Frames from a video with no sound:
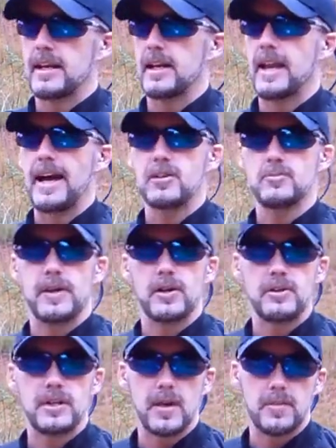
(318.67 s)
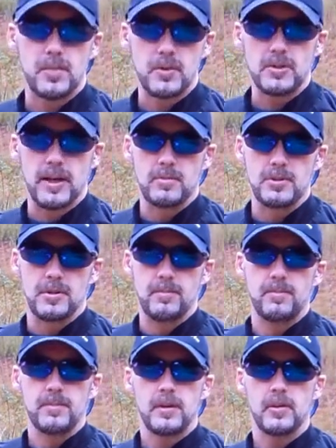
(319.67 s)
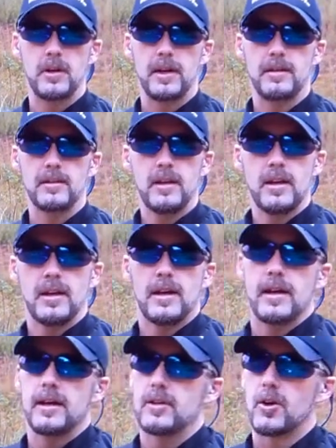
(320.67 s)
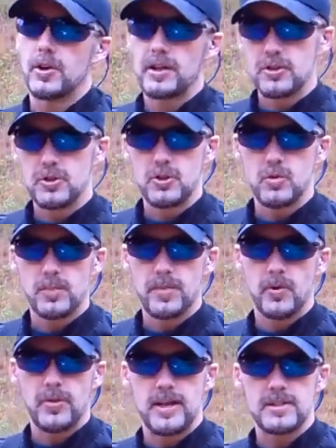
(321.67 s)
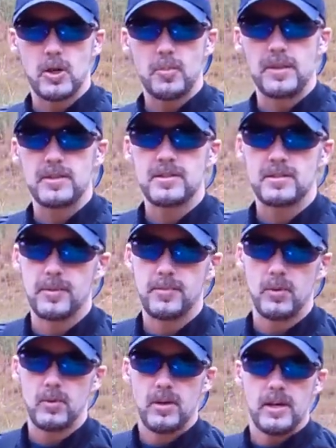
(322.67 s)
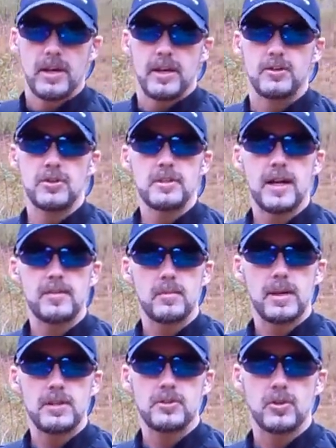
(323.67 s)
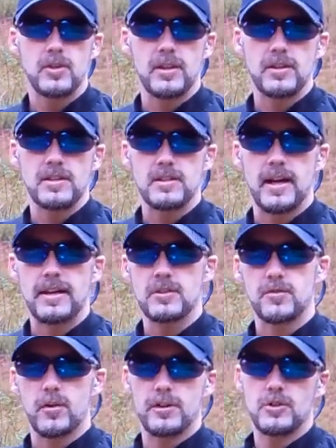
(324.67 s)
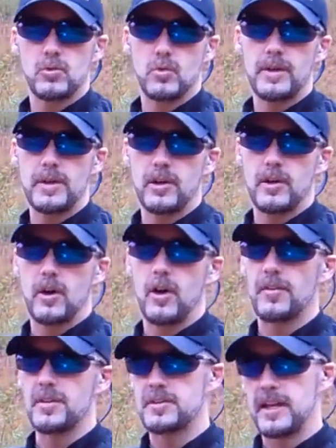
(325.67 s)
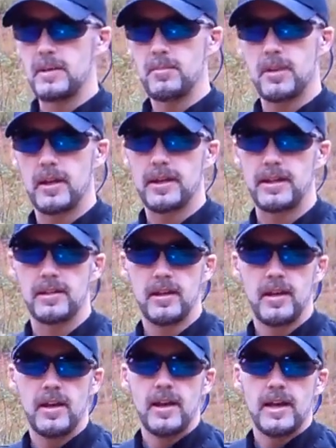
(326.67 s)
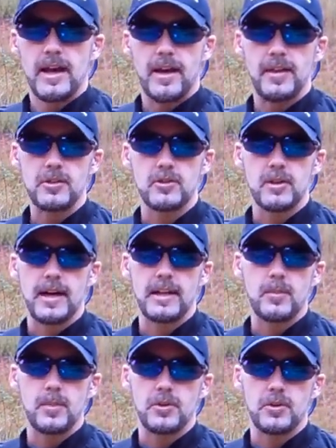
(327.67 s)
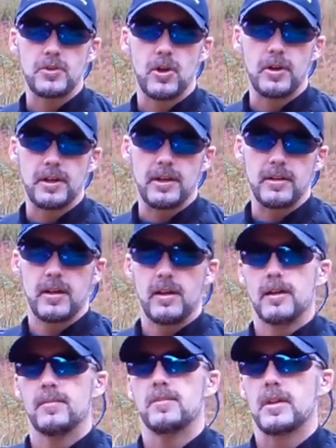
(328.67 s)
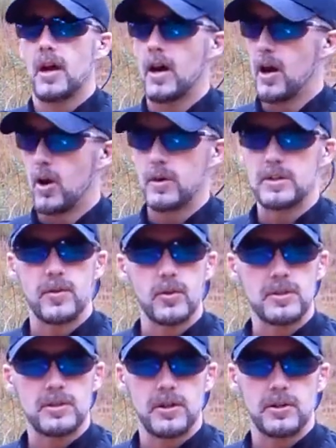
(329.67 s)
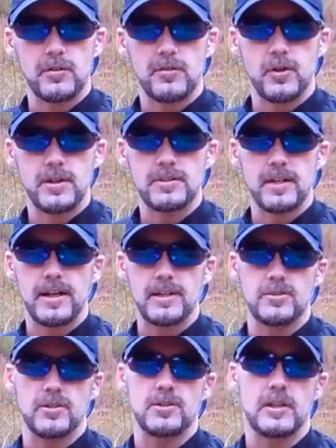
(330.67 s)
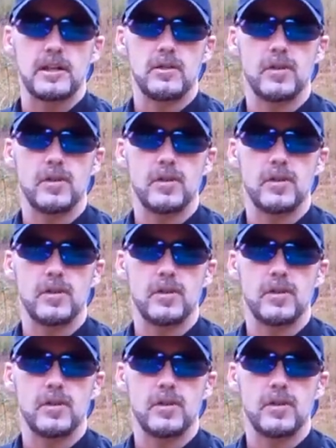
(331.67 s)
It allows better depth perception, okay? Learning to shoot with both eyes open is simple. You just have to make sure that the sights front to rear are on the same plane and that you're lined up with your target. Always focusing on your front sight, just like